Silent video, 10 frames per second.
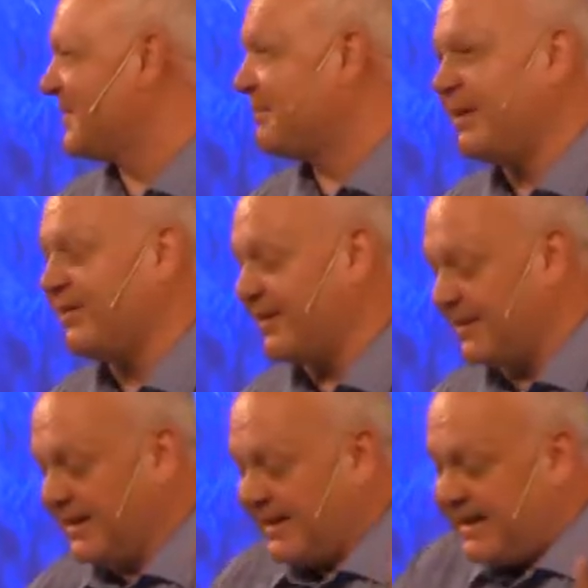
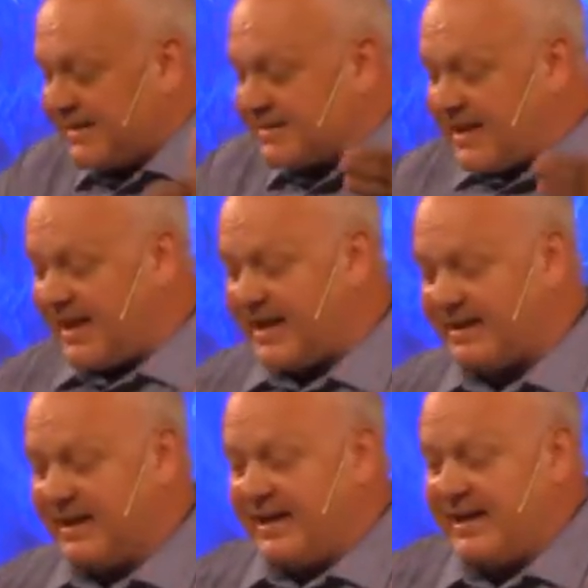Period. He is the
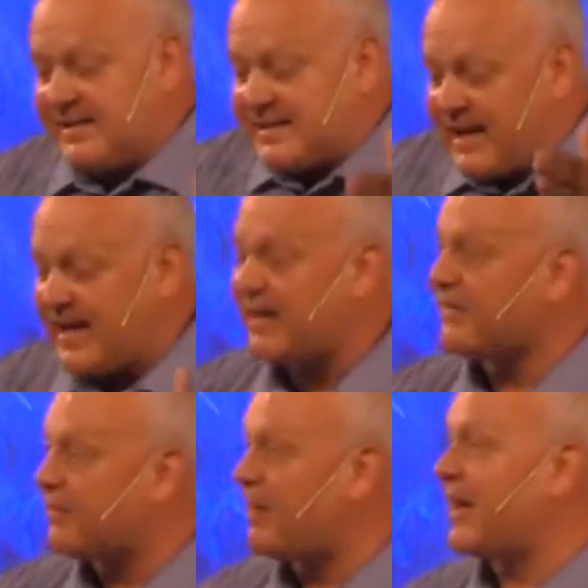head. He is the head of
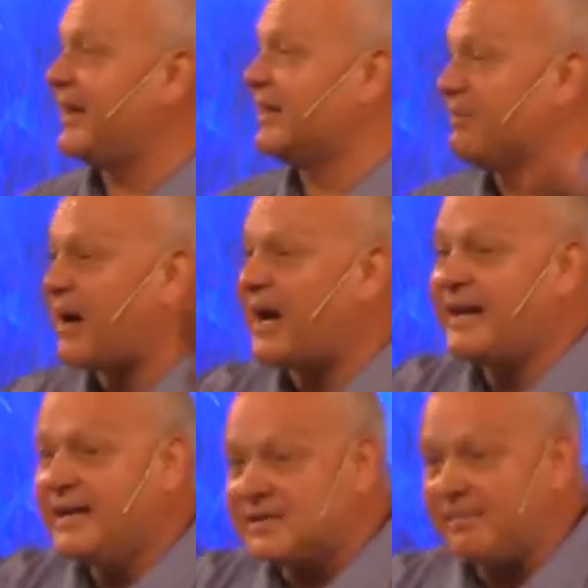the body. The
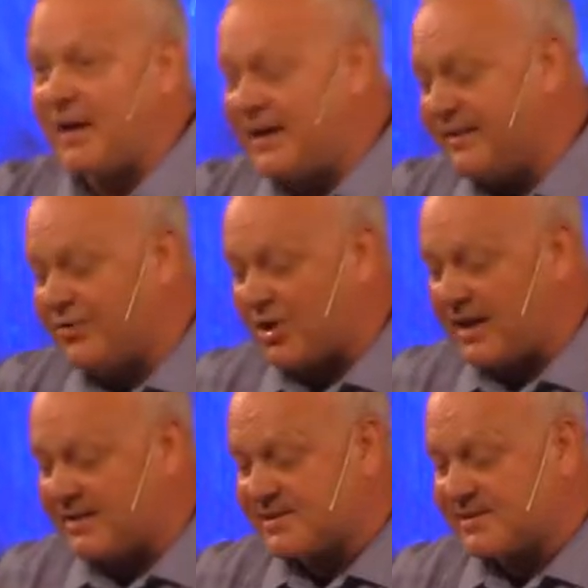body is the body of
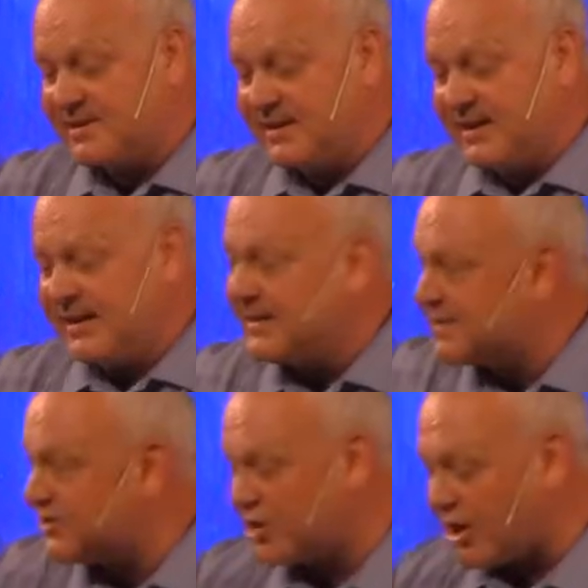Christ. He is
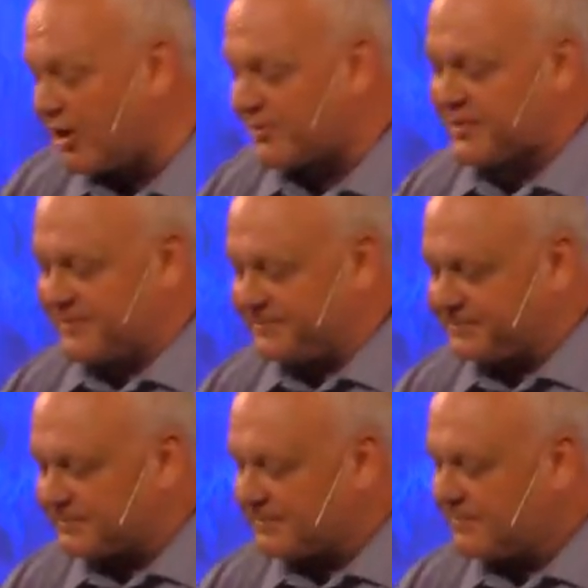the church.
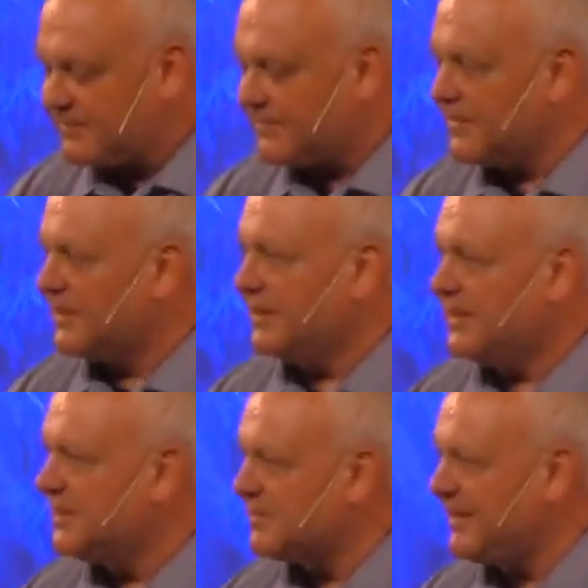
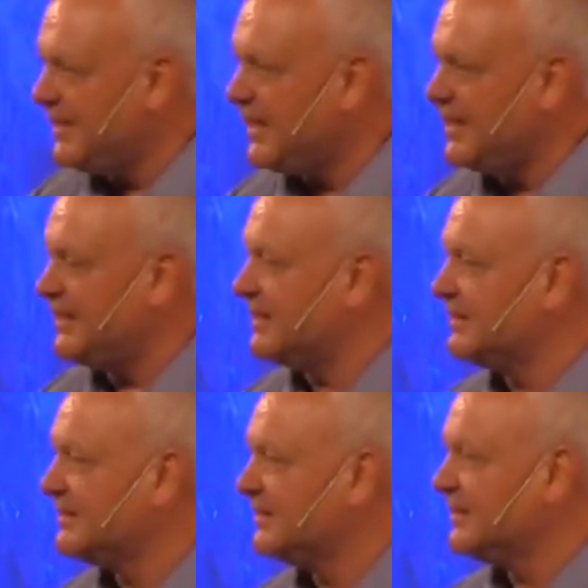He's the beginning.
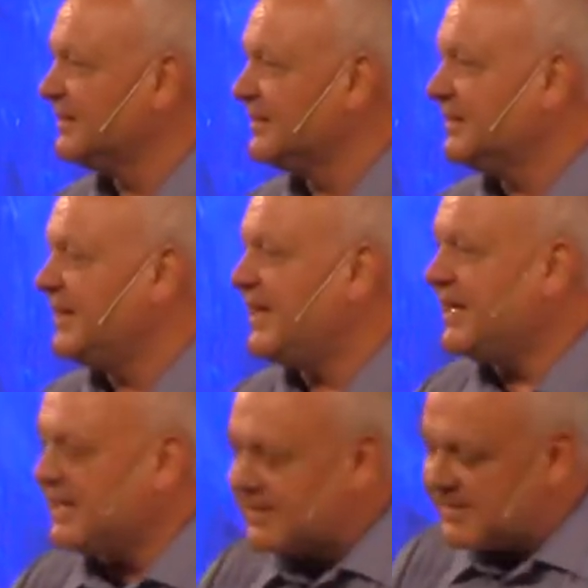He
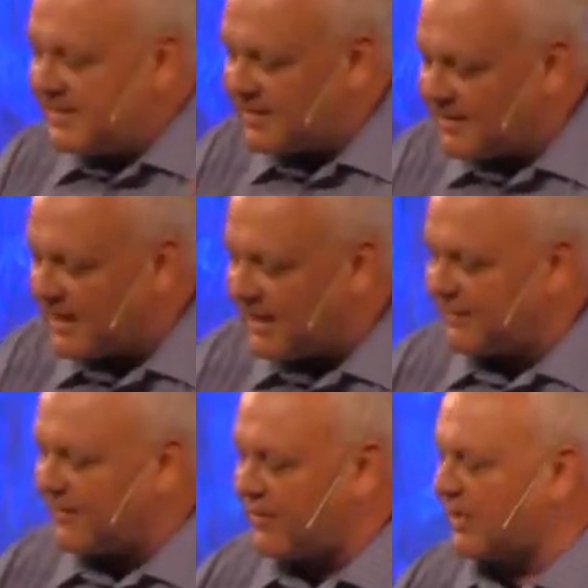is the love
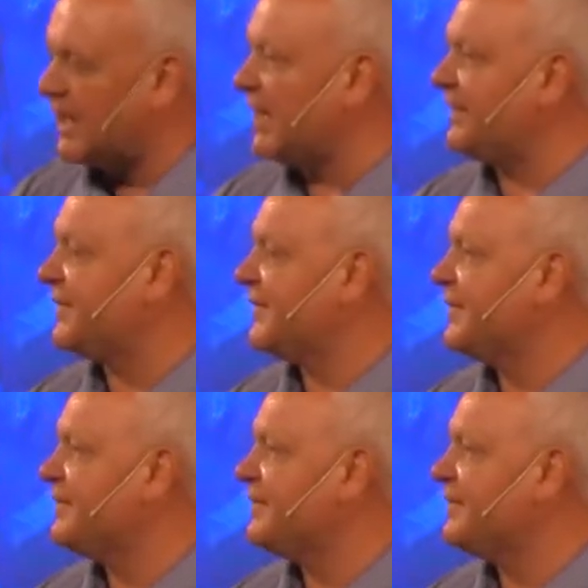of our life.